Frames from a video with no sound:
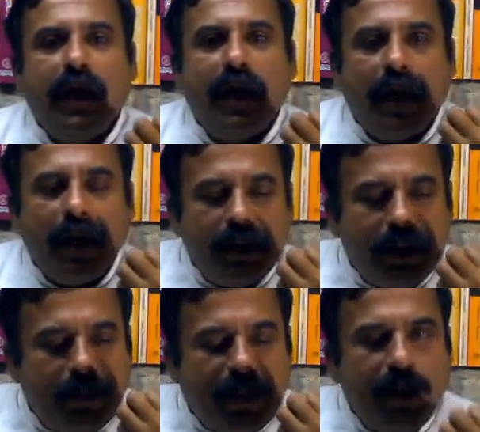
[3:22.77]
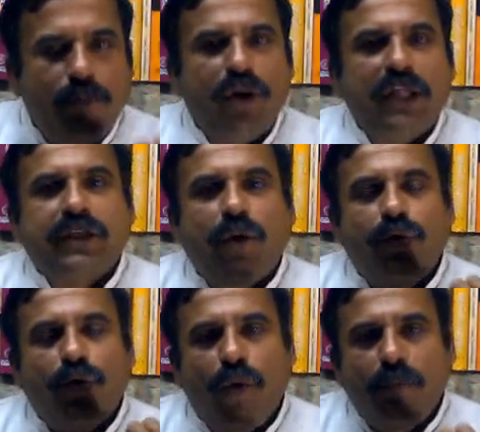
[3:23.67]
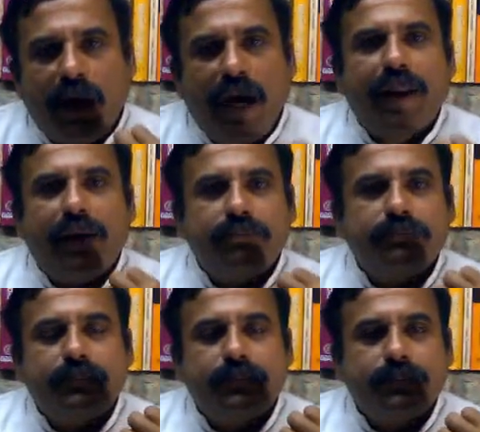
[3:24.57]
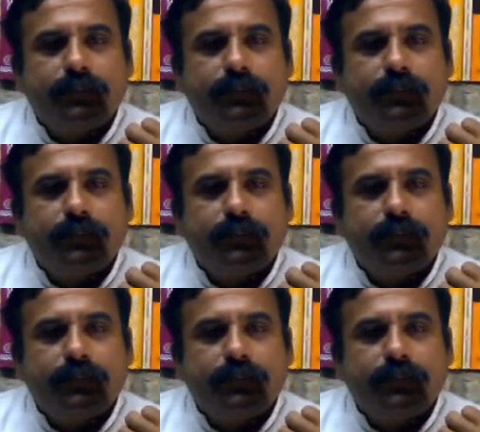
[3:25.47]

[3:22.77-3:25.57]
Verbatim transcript: the, the primordial sound omkara.